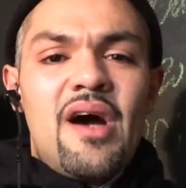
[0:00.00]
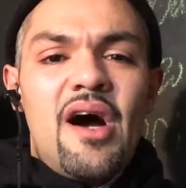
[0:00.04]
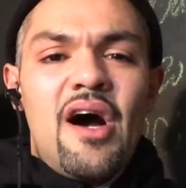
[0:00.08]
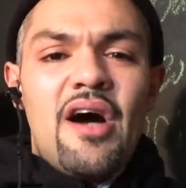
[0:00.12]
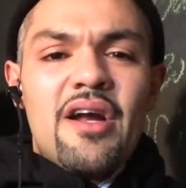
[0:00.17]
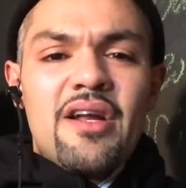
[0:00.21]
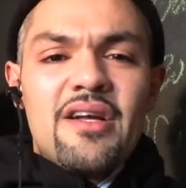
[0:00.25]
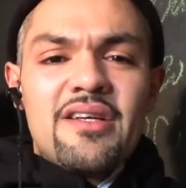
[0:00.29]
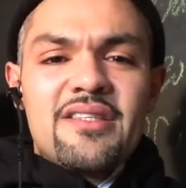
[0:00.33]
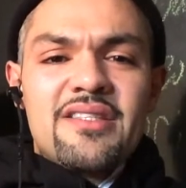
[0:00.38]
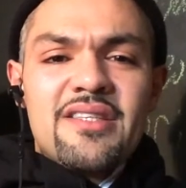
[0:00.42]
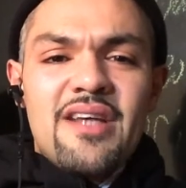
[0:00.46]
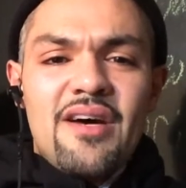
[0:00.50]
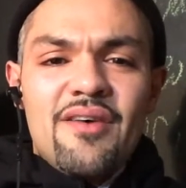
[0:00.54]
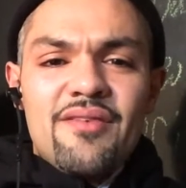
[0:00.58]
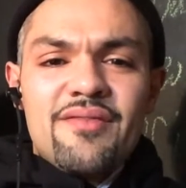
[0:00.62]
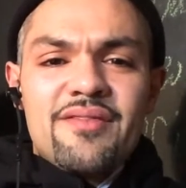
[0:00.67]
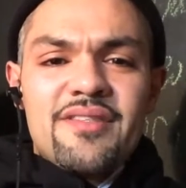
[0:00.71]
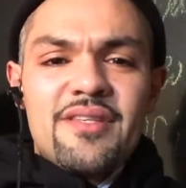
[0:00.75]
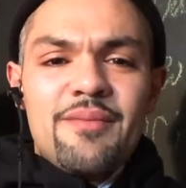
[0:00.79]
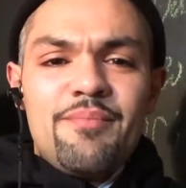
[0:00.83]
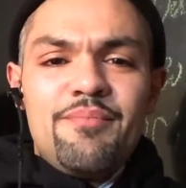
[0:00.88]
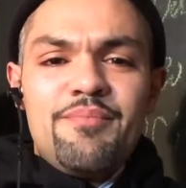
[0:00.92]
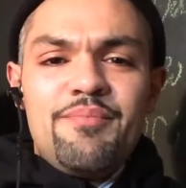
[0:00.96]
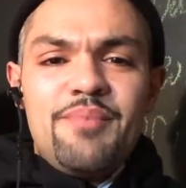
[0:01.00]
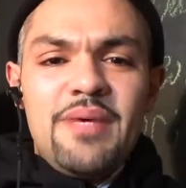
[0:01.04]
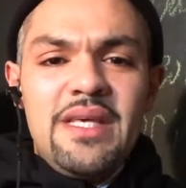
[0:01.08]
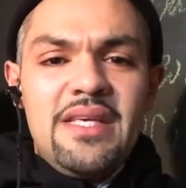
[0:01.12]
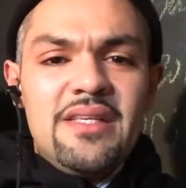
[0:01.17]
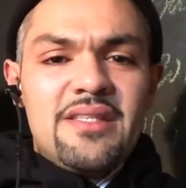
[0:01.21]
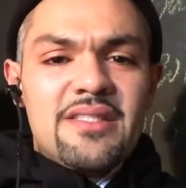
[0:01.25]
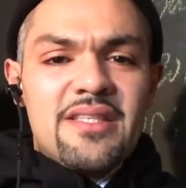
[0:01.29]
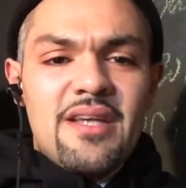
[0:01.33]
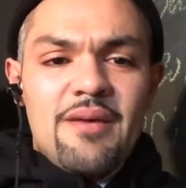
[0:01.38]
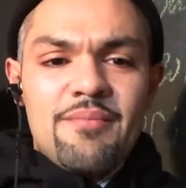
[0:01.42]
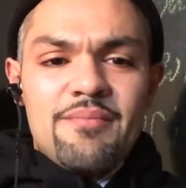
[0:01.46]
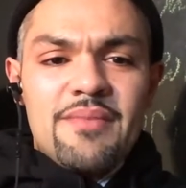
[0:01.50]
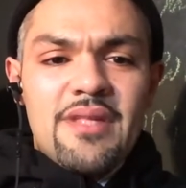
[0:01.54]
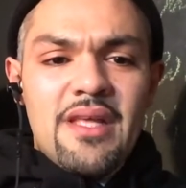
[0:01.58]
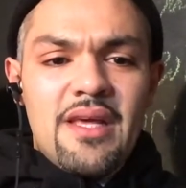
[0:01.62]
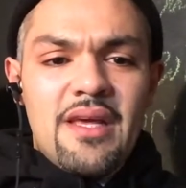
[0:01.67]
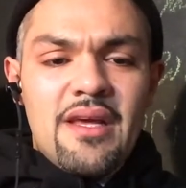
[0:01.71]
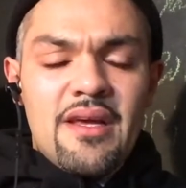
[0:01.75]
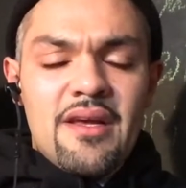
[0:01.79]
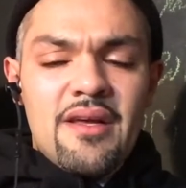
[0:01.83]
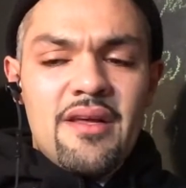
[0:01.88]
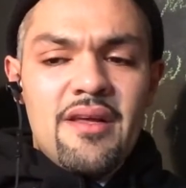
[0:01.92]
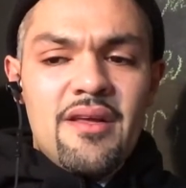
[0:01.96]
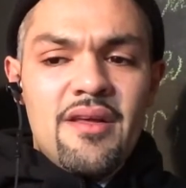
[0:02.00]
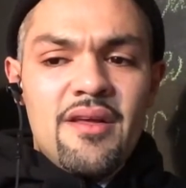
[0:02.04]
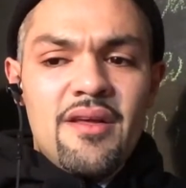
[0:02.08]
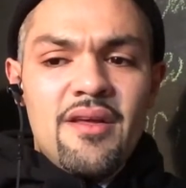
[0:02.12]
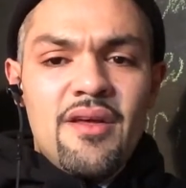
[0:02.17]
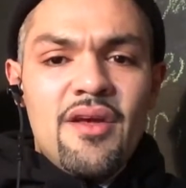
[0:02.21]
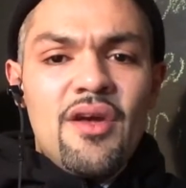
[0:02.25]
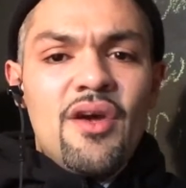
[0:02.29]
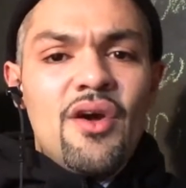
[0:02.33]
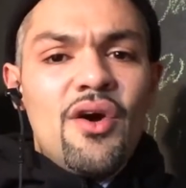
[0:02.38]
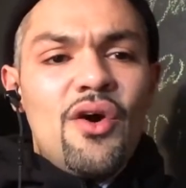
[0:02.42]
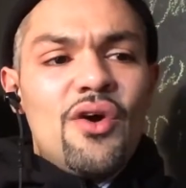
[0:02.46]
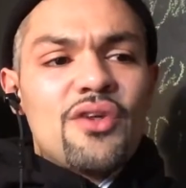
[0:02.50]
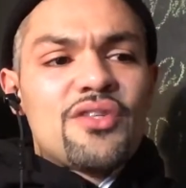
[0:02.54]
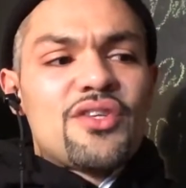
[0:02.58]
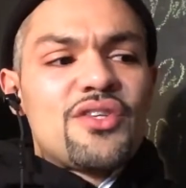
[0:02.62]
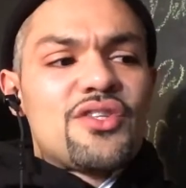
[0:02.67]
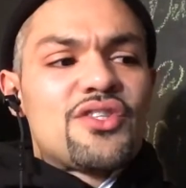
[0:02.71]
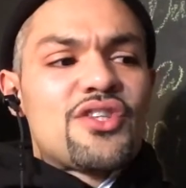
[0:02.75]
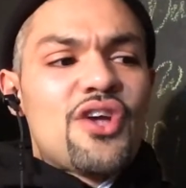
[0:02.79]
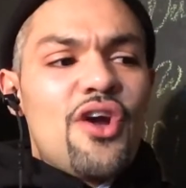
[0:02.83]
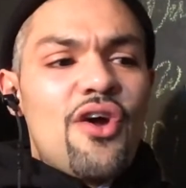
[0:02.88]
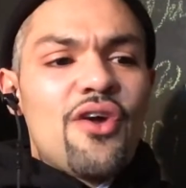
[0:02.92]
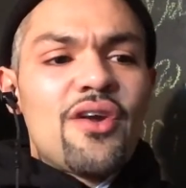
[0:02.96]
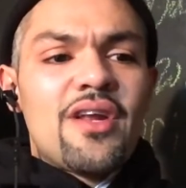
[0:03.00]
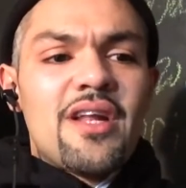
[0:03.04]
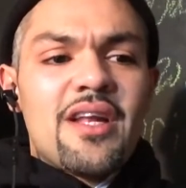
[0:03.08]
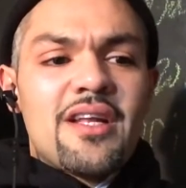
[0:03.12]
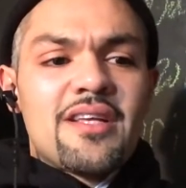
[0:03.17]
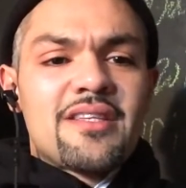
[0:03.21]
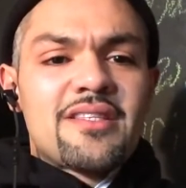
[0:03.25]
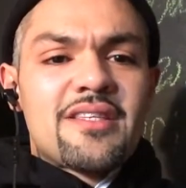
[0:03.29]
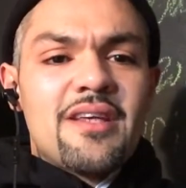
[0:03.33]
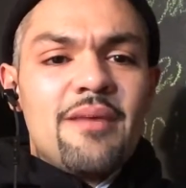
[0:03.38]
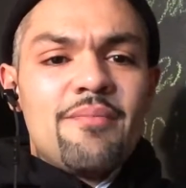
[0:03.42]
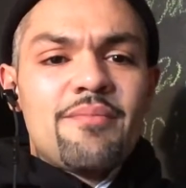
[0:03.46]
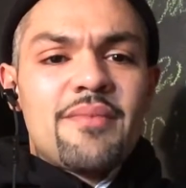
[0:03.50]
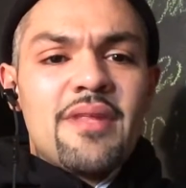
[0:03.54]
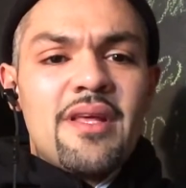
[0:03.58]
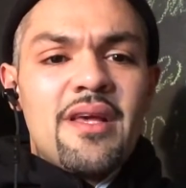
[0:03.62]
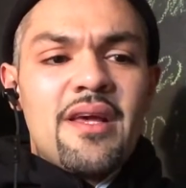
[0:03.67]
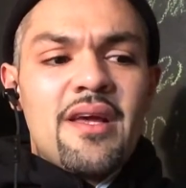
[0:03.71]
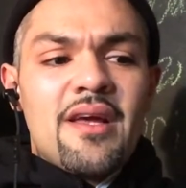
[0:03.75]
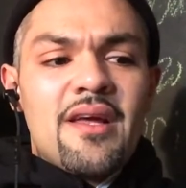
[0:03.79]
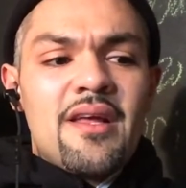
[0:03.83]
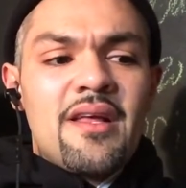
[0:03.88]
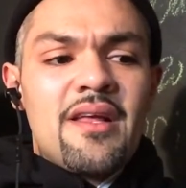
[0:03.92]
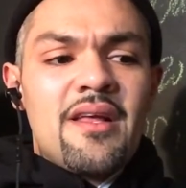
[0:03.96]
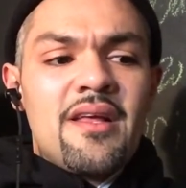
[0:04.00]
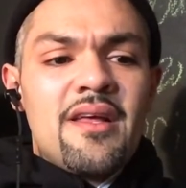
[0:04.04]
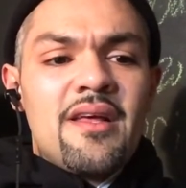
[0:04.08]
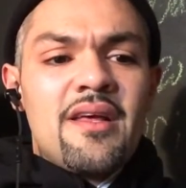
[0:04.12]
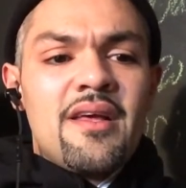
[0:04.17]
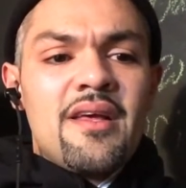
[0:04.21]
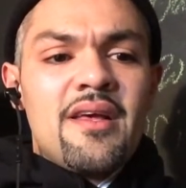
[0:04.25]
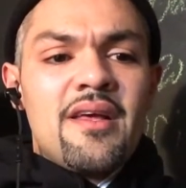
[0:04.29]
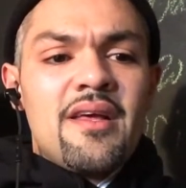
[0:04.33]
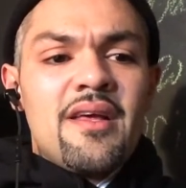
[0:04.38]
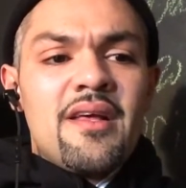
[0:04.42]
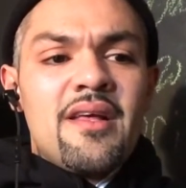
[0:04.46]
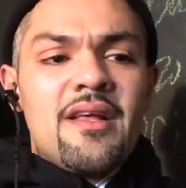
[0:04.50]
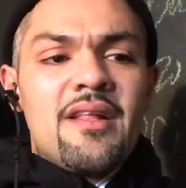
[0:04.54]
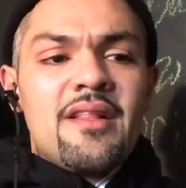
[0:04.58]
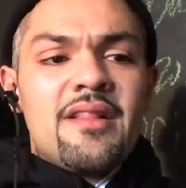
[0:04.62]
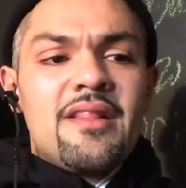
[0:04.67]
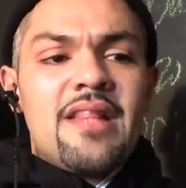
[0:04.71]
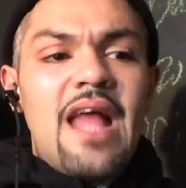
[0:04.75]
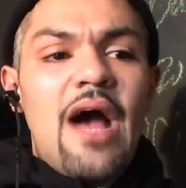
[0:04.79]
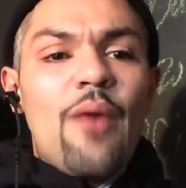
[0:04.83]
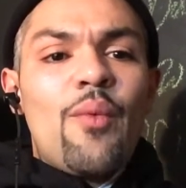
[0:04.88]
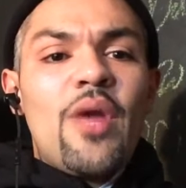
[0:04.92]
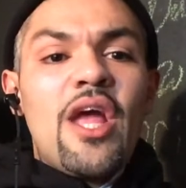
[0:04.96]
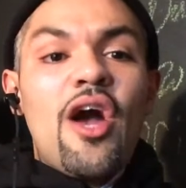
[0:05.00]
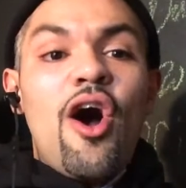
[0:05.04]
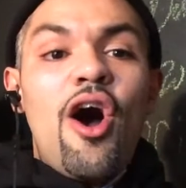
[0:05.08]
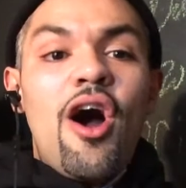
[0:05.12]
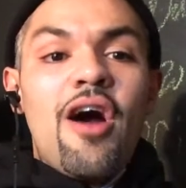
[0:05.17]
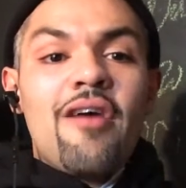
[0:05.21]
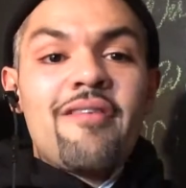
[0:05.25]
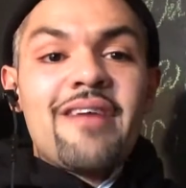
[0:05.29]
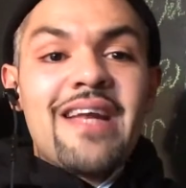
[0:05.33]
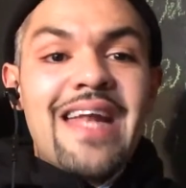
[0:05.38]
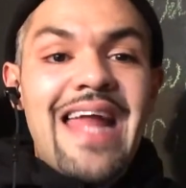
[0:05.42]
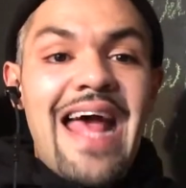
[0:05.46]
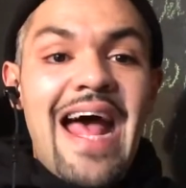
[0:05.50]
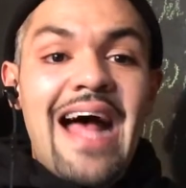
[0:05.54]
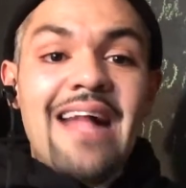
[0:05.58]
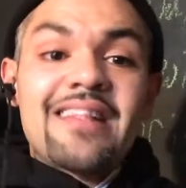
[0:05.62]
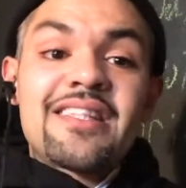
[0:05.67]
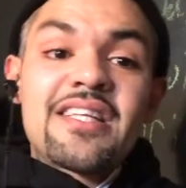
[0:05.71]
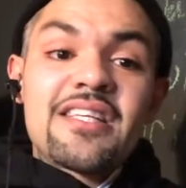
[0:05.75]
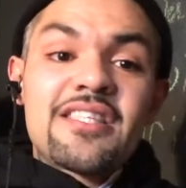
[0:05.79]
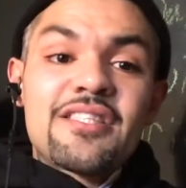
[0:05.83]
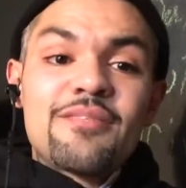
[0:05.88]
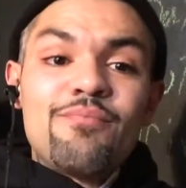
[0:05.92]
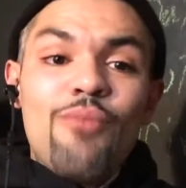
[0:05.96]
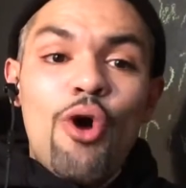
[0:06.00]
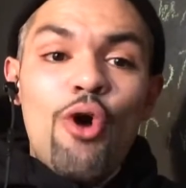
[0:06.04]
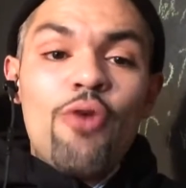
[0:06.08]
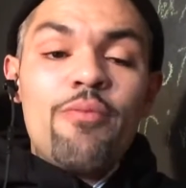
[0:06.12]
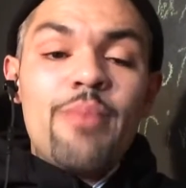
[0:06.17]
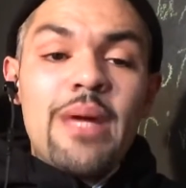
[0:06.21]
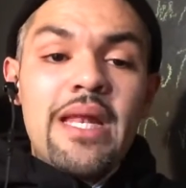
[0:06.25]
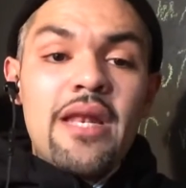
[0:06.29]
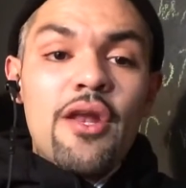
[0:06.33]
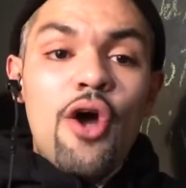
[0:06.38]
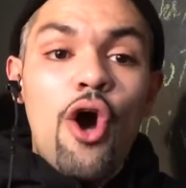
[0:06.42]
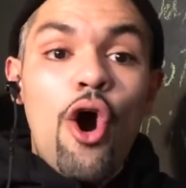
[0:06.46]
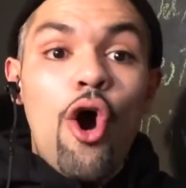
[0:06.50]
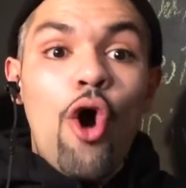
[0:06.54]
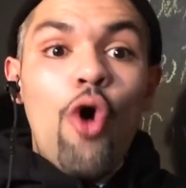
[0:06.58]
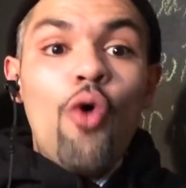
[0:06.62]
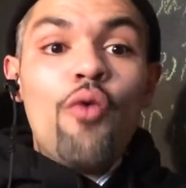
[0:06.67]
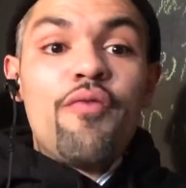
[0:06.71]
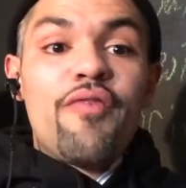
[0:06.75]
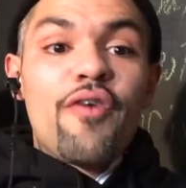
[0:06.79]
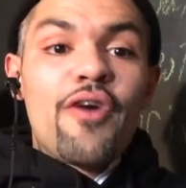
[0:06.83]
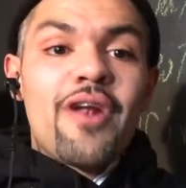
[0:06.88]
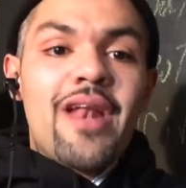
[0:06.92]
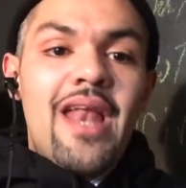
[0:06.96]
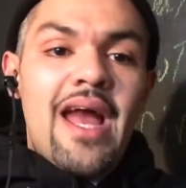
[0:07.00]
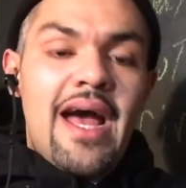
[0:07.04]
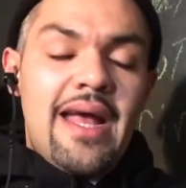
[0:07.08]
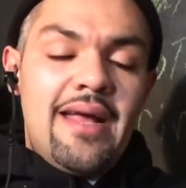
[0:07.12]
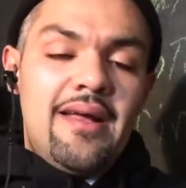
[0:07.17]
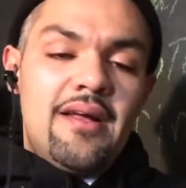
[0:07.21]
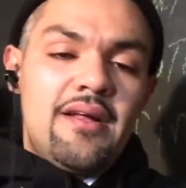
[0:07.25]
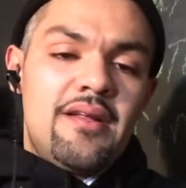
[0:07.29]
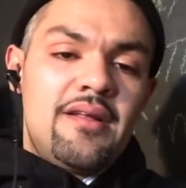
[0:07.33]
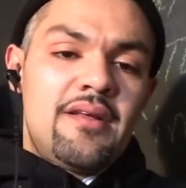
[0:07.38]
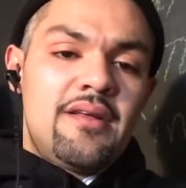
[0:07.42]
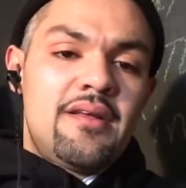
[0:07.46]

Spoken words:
on ourselves to be something or to turn into something that we aren't at this moment overnight.